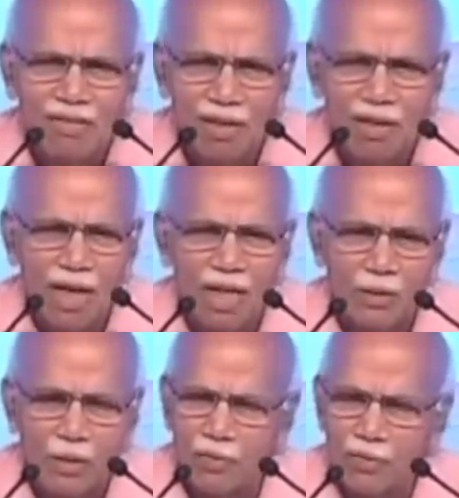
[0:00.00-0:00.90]
I
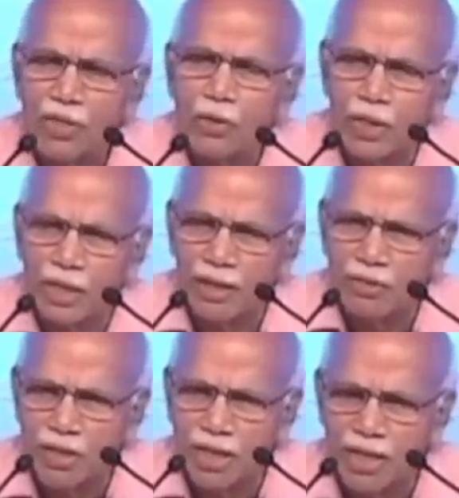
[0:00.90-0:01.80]
told him which hotel I'm
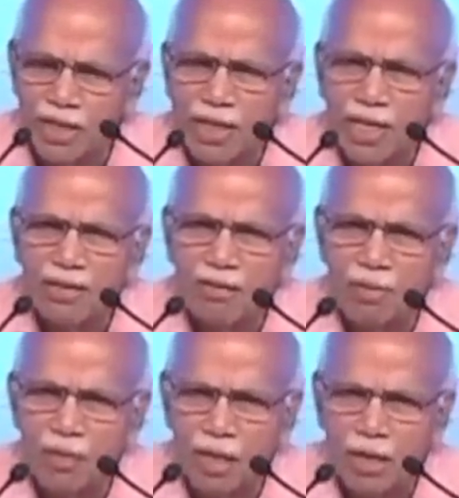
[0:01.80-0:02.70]
staying. He will
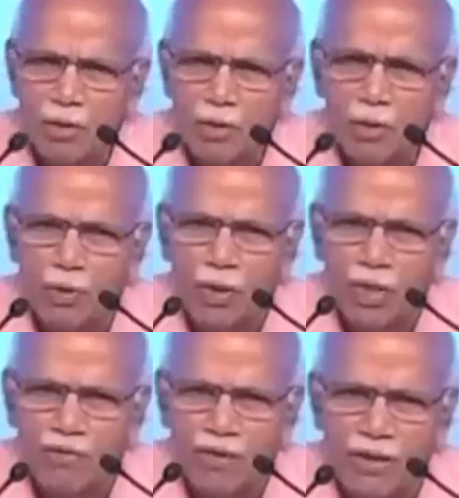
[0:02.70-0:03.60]
immediately go to Google
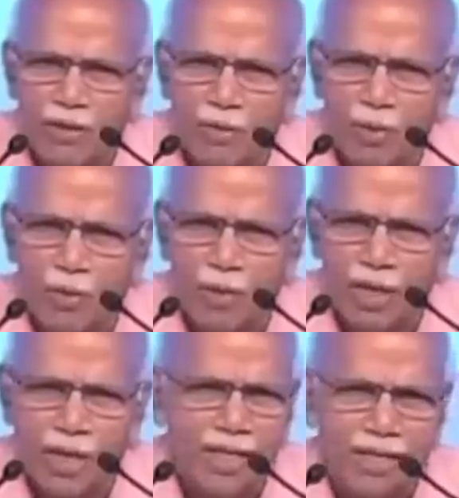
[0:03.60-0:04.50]
and find out about the hotel.
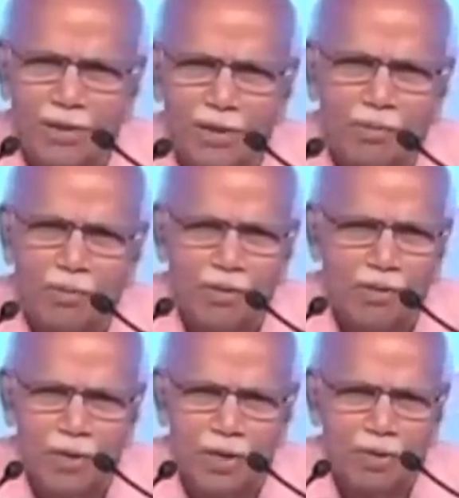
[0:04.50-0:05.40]
I didn't know the number of the
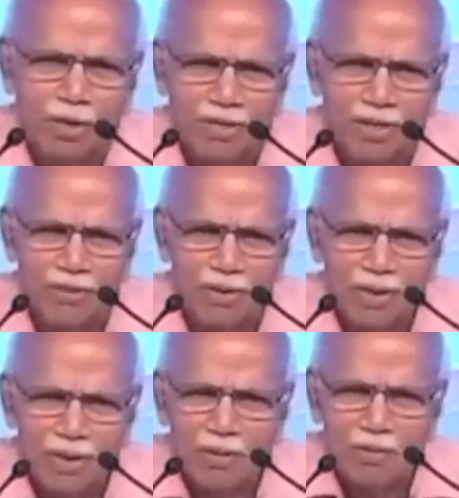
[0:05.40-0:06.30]
hotel myself.
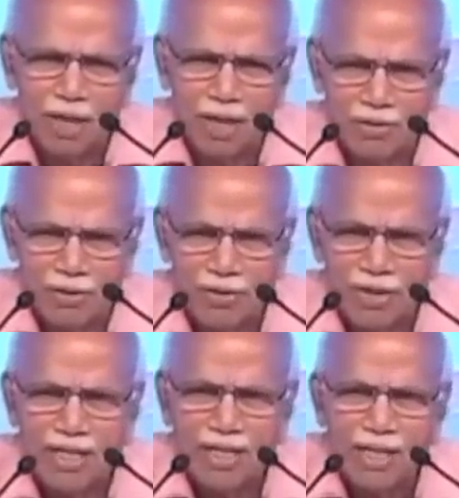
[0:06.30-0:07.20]
But as he's
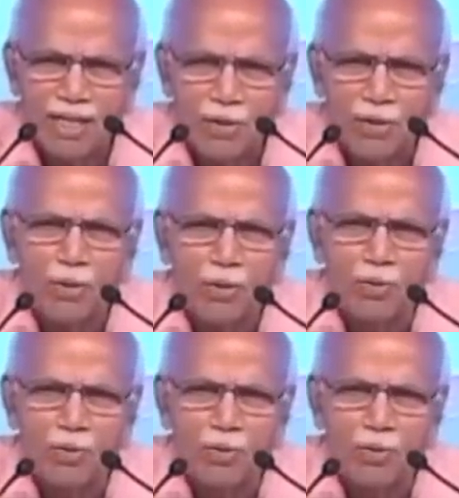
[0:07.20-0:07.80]
getting into the room,